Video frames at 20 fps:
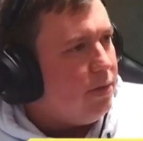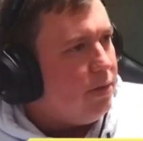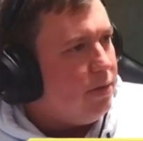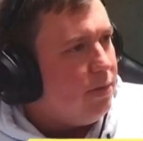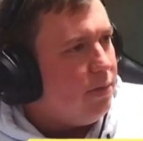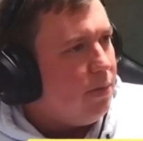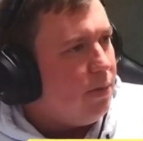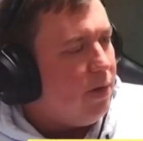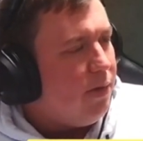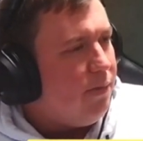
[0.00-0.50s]

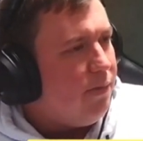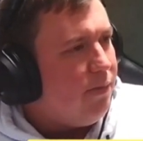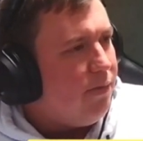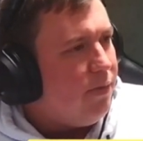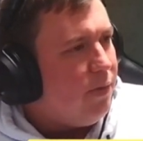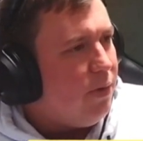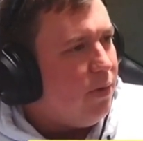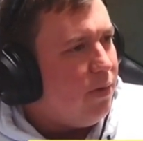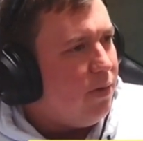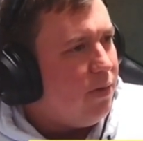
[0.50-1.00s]
1 in
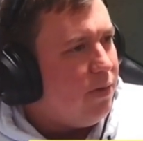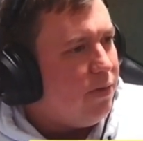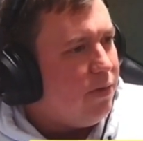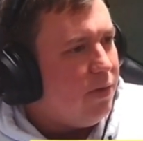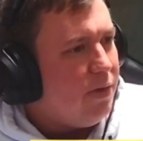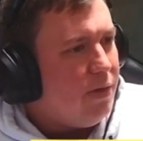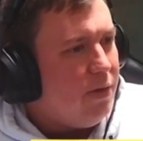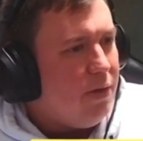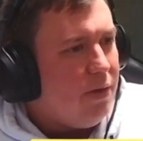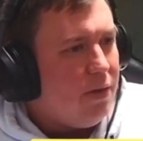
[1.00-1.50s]
4 or
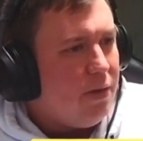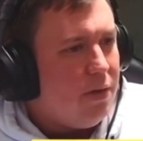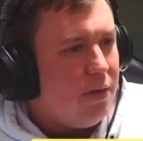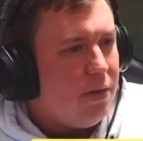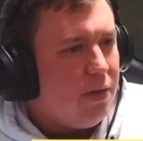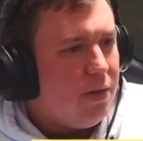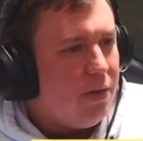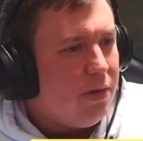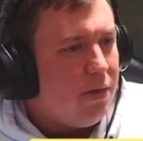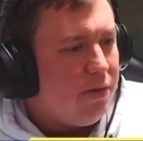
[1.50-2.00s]
so.
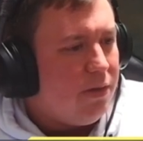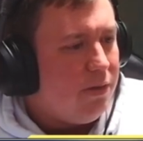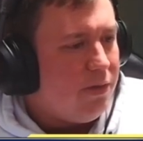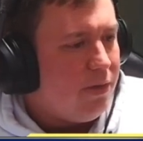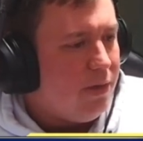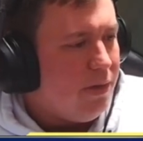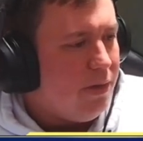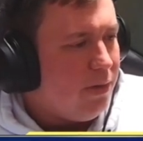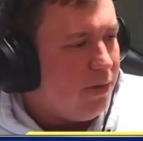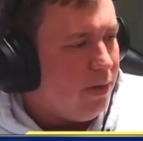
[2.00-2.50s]

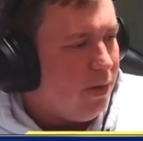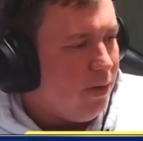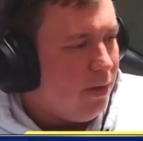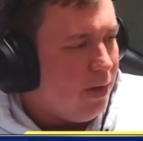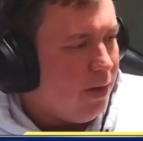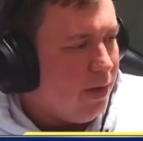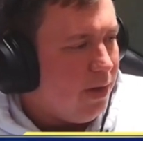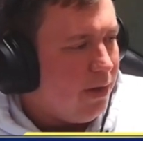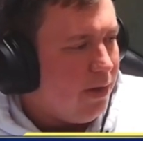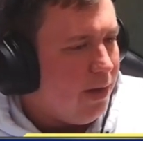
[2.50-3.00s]
Still no
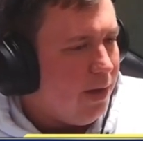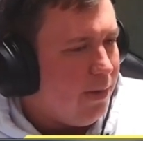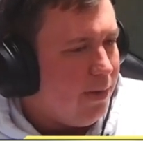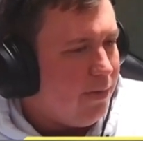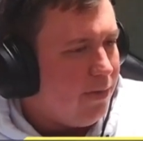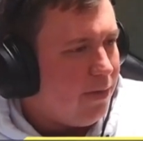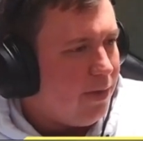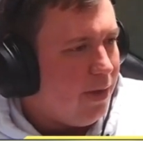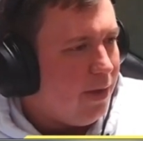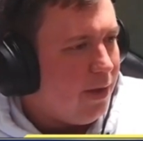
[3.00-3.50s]
land. Now it's
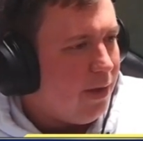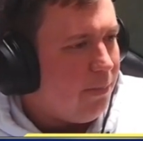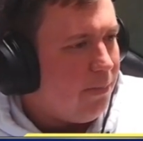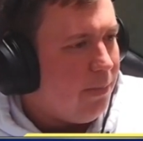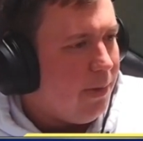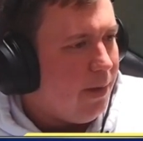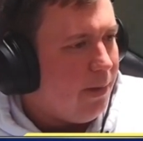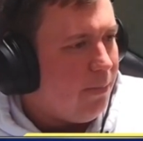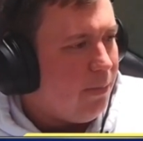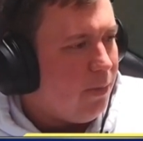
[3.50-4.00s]
getting a
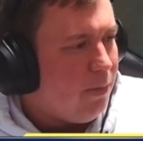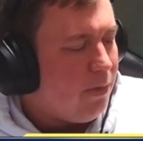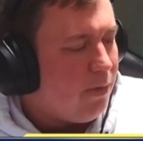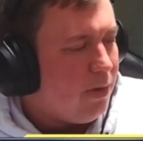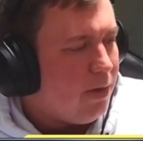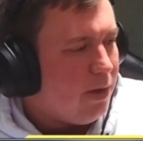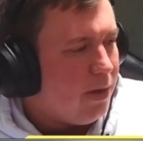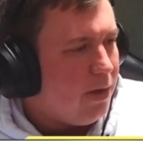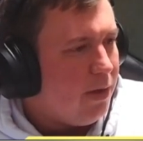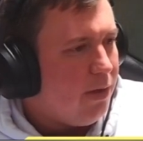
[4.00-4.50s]
bit more
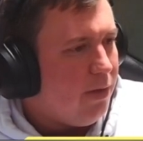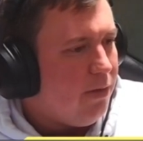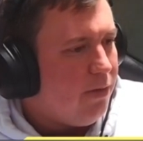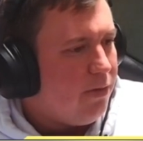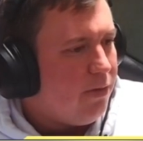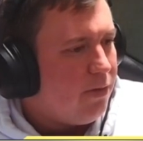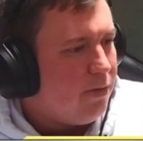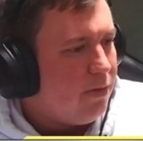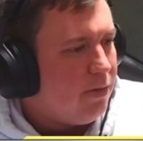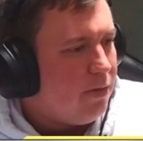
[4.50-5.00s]

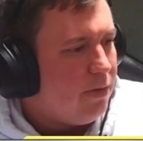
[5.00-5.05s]
ridiculous.